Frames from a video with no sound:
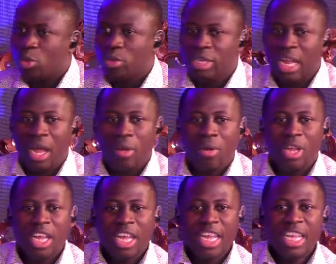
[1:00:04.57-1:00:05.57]
now,
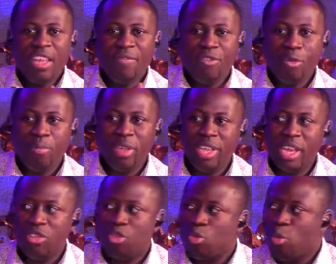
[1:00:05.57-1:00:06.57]
if you
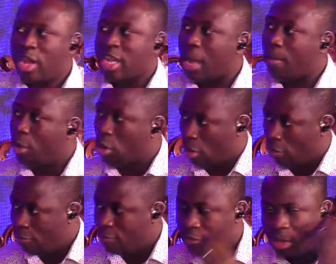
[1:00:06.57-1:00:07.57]
begin to wake up
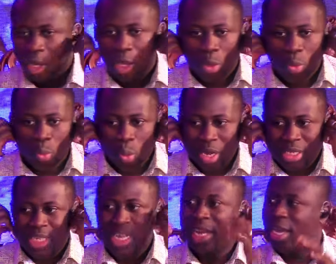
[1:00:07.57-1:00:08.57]
love, when
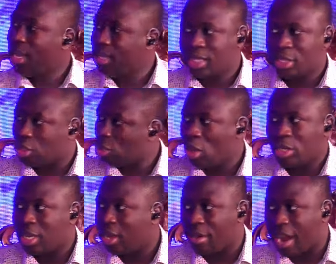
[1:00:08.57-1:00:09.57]
it is not
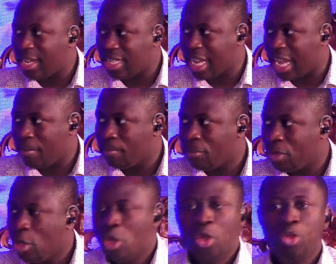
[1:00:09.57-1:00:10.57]
the right time,
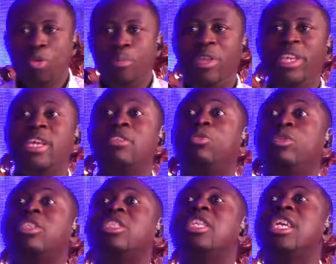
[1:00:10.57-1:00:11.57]
you begin to
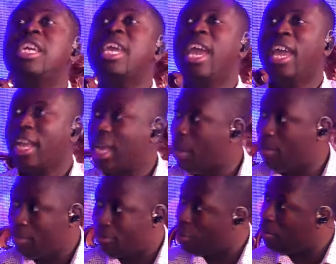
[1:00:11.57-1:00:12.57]
see her
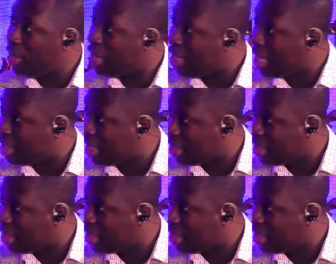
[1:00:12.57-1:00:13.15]
coming from the desert.